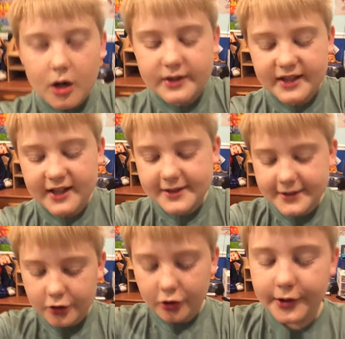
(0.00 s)

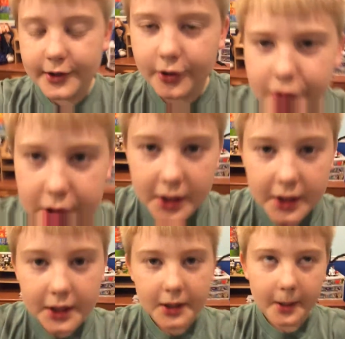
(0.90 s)
Assassin's Creed
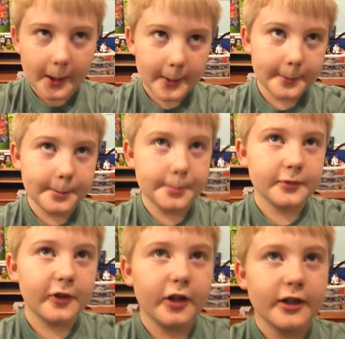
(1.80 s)
Unity, um,
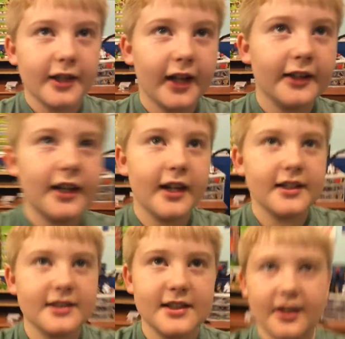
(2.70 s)
Dead
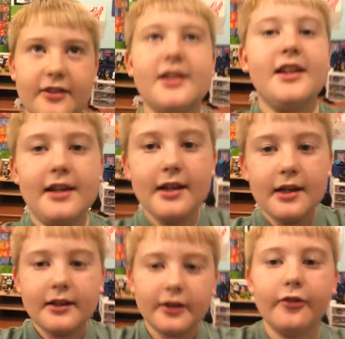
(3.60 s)
Kings DLC,
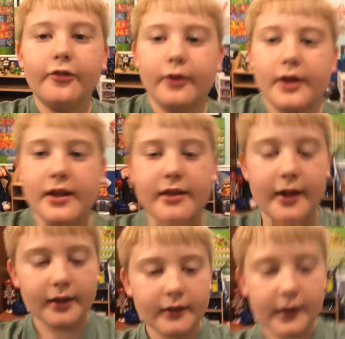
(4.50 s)
the free
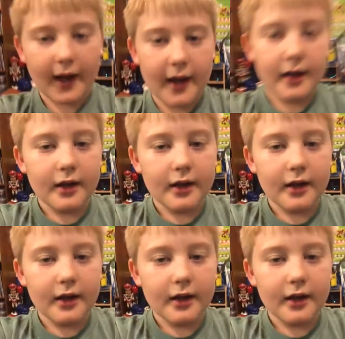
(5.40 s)
thing, yeah.